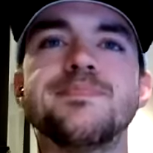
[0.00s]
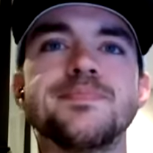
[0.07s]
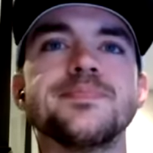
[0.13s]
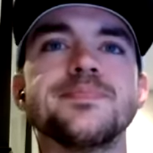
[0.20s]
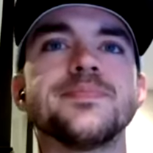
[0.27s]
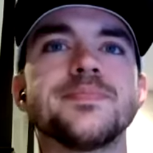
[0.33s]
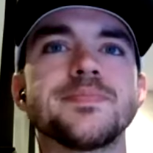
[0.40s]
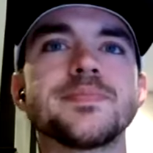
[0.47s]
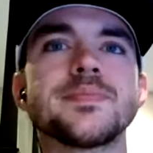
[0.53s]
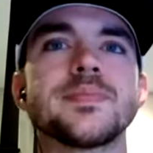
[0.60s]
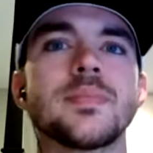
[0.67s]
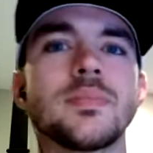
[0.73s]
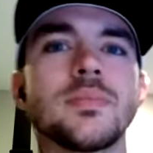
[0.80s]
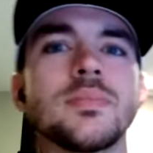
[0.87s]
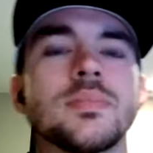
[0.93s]
123
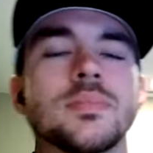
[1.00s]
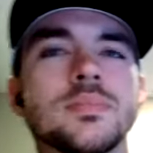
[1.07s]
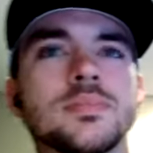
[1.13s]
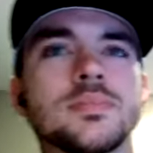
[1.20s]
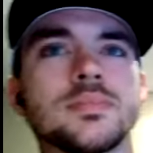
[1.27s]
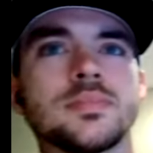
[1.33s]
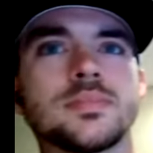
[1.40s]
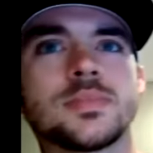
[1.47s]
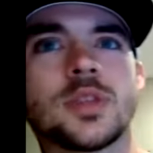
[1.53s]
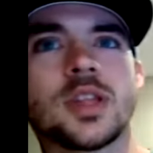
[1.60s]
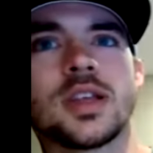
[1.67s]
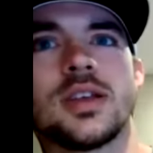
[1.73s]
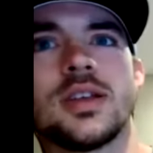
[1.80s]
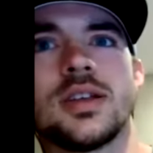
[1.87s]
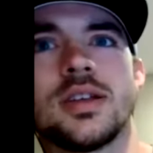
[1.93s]
fields that had
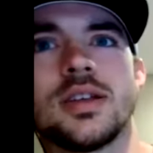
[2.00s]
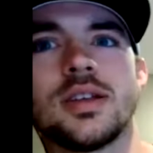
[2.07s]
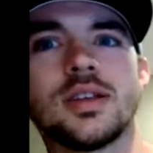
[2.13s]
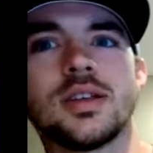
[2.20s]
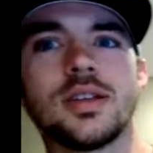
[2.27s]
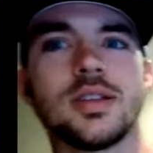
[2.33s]
100 to 150